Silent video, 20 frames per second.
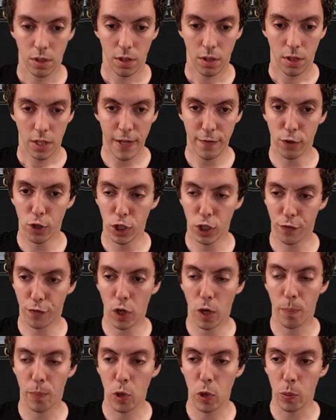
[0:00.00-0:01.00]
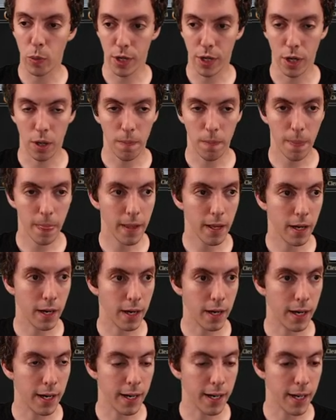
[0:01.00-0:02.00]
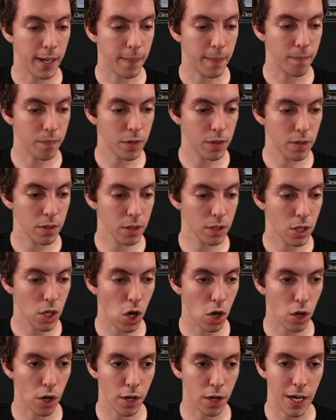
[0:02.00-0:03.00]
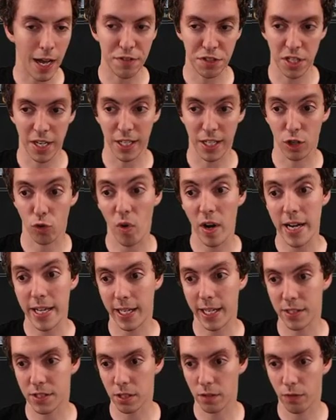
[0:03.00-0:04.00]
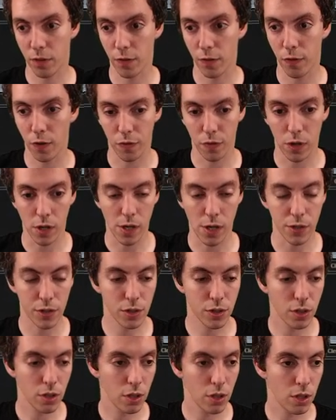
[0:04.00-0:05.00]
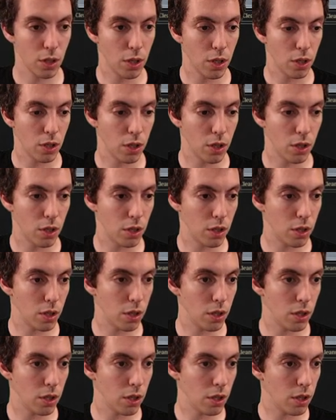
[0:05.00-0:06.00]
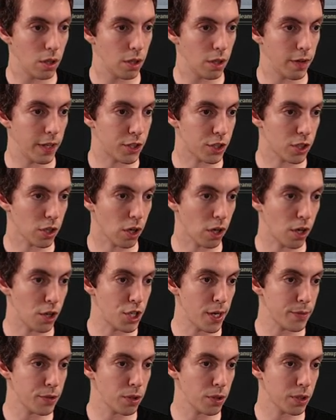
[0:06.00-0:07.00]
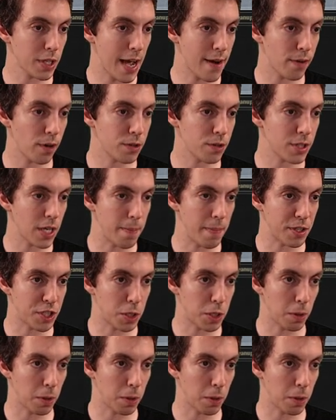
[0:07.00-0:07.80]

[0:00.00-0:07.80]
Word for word: Definitely looking for a boomer here. Um, Karn, obviously not great against the, the footfalls. They discard Gemstone Caverns and Misty